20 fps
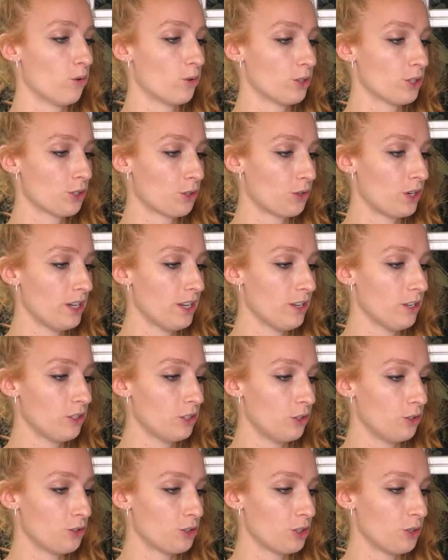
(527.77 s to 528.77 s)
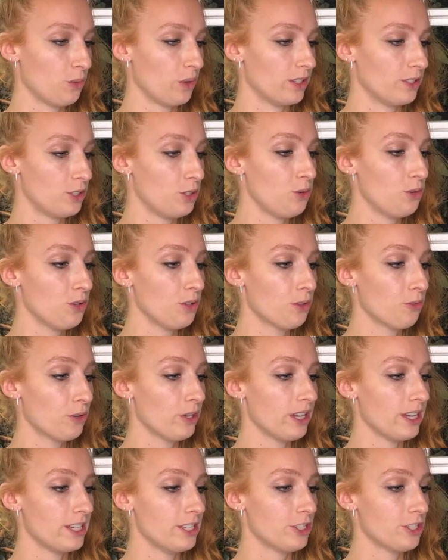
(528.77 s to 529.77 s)
or screen enclosure with 2 to
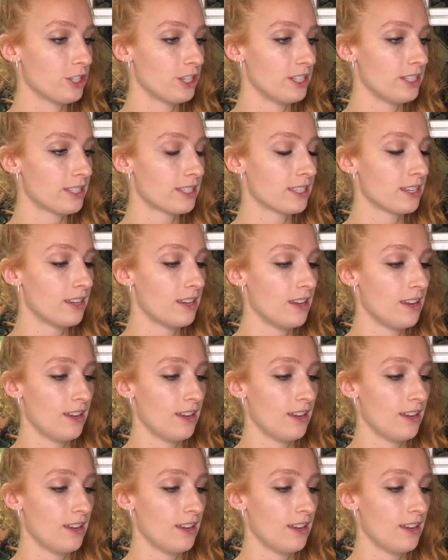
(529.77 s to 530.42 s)
3 inches,